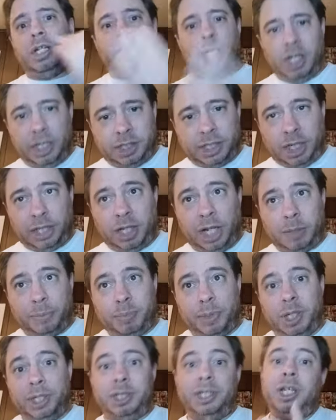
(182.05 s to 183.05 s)
hit that like
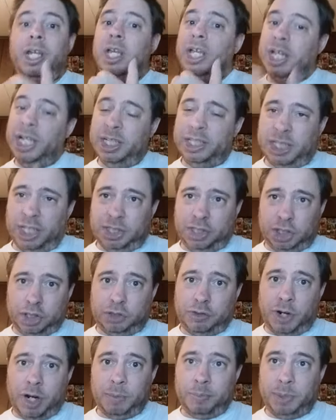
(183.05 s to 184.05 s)
button, hit that
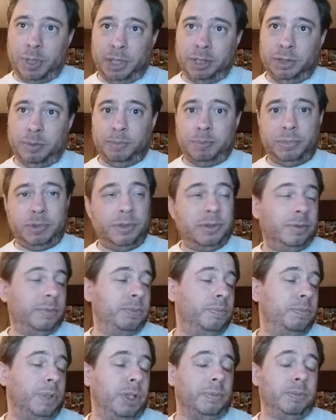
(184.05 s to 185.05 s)
subscribe button
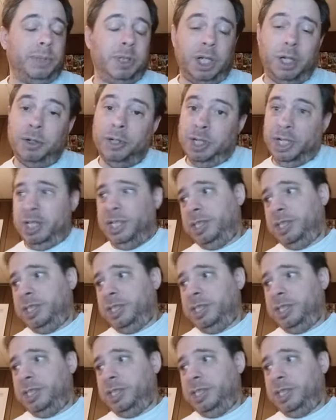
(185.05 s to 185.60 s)
button below.